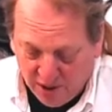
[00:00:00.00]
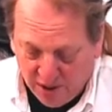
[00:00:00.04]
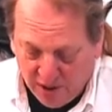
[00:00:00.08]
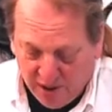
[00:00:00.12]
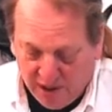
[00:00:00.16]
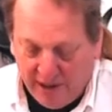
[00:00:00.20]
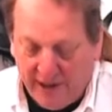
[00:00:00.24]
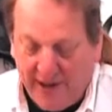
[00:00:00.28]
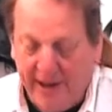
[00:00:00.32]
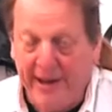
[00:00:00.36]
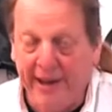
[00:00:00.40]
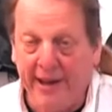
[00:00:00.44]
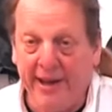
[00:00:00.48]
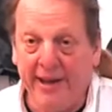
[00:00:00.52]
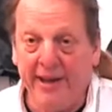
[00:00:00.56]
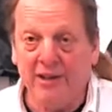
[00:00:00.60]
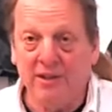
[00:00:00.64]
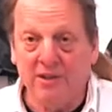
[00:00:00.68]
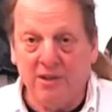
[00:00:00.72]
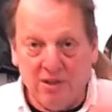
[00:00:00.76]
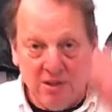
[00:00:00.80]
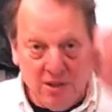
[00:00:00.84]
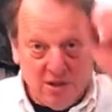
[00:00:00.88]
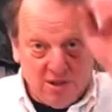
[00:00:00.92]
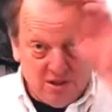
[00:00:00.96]

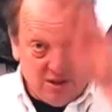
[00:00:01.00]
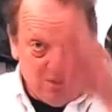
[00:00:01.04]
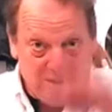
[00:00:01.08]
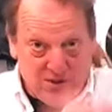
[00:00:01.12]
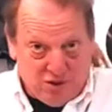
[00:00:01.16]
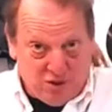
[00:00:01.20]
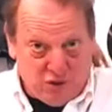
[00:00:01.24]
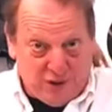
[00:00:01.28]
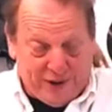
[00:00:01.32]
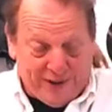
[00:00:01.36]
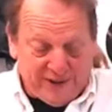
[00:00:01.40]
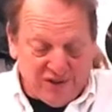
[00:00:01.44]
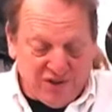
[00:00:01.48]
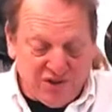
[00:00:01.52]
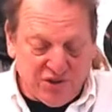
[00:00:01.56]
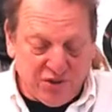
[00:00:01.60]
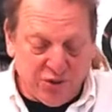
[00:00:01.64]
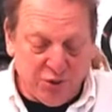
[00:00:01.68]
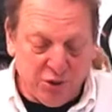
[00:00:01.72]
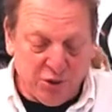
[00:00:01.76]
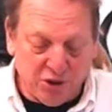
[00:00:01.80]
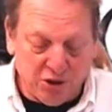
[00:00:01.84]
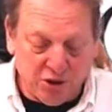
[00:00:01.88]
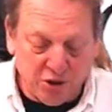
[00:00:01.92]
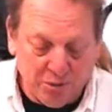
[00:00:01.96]
and drains through a
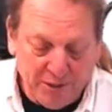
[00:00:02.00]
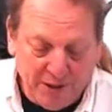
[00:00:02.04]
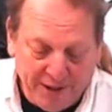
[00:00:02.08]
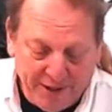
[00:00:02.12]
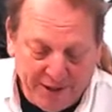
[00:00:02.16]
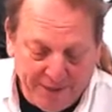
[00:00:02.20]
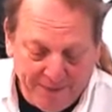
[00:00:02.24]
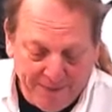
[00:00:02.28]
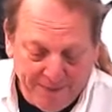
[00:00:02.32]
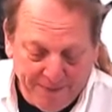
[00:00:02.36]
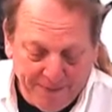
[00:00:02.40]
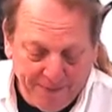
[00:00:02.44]
little bit.